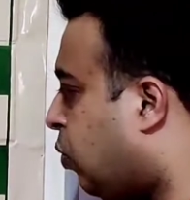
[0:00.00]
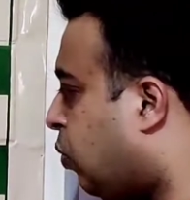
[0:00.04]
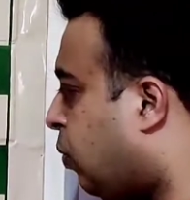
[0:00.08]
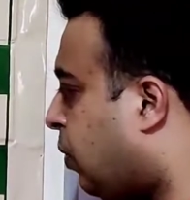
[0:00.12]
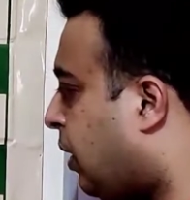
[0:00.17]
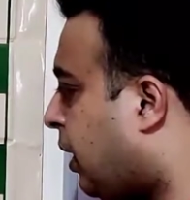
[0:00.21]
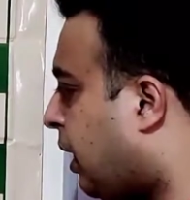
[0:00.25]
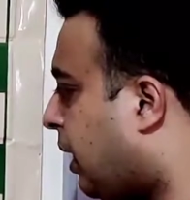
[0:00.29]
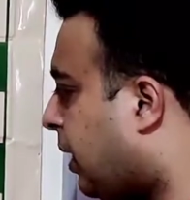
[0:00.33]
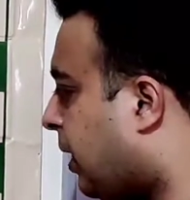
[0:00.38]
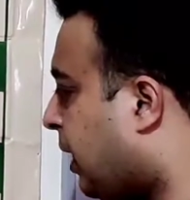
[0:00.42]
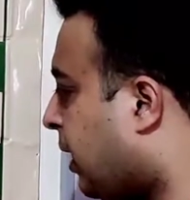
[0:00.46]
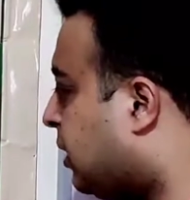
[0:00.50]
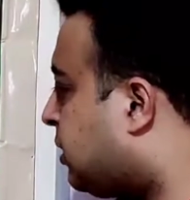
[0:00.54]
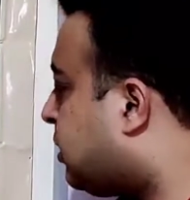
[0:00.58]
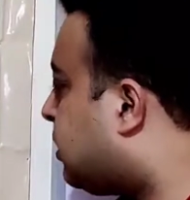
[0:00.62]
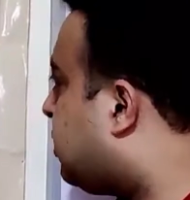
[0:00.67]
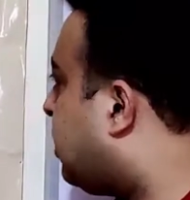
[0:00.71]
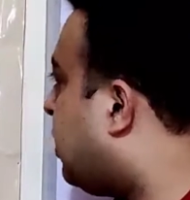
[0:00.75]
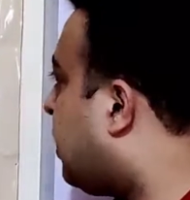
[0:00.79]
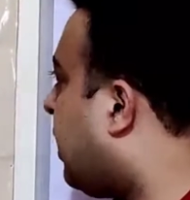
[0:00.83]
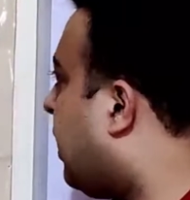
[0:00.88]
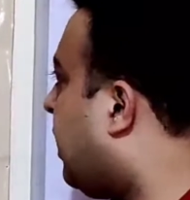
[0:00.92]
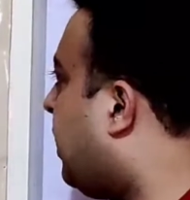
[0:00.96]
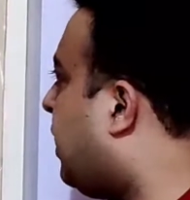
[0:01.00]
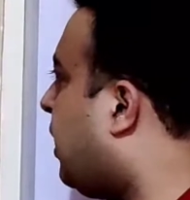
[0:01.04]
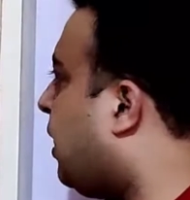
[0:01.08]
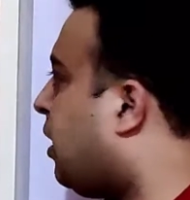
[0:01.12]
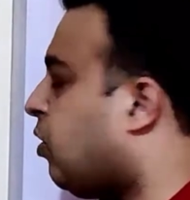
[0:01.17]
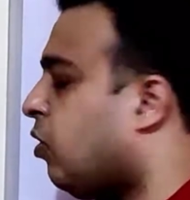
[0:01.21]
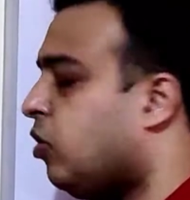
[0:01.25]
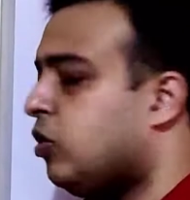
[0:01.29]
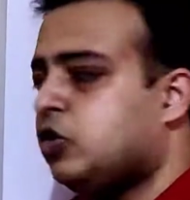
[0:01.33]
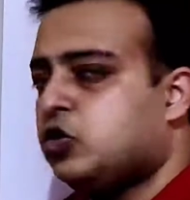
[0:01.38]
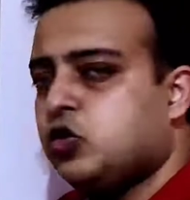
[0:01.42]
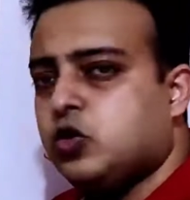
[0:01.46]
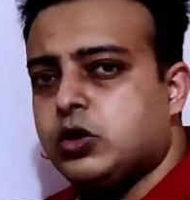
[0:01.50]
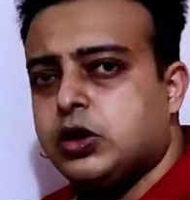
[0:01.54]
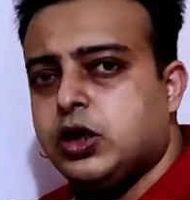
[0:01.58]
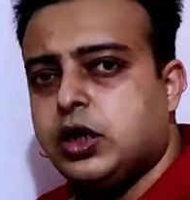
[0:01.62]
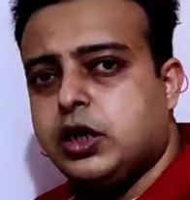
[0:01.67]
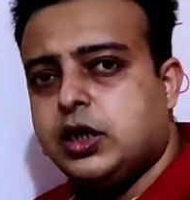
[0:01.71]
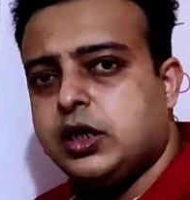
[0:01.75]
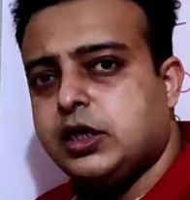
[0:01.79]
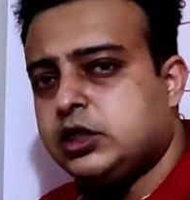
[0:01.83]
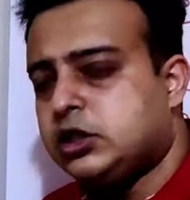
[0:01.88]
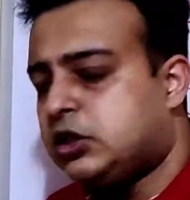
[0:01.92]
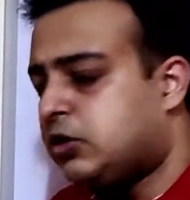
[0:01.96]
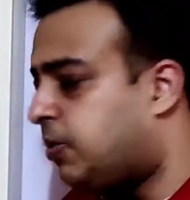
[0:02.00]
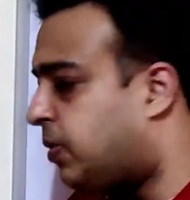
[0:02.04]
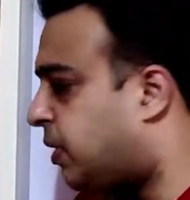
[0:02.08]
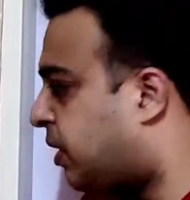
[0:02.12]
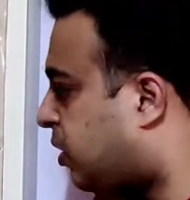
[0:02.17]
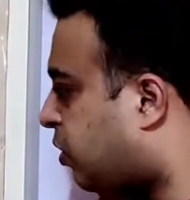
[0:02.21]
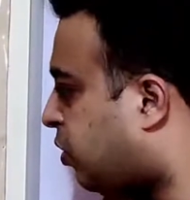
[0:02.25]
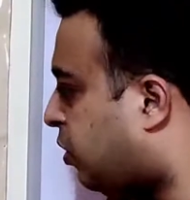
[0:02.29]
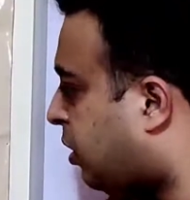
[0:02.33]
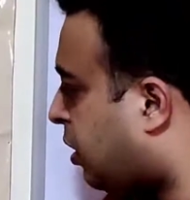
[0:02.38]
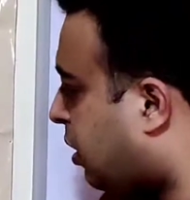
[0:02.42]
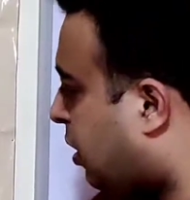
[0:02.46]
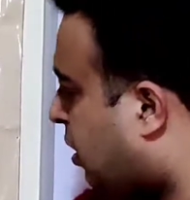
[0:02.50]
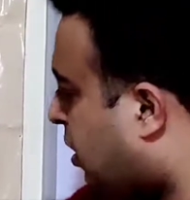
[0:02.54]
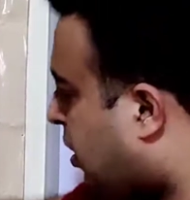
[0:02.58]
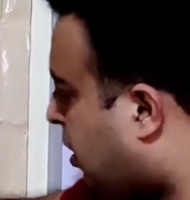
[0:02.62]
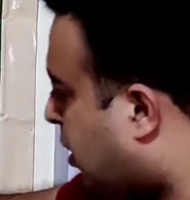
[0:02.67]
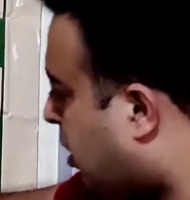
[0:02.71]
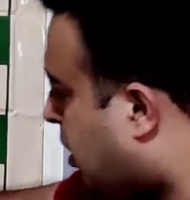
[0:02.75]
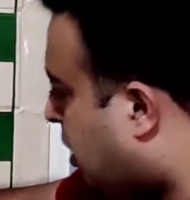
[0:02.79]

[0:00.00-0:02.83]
queen attacks the knight and also settles mate on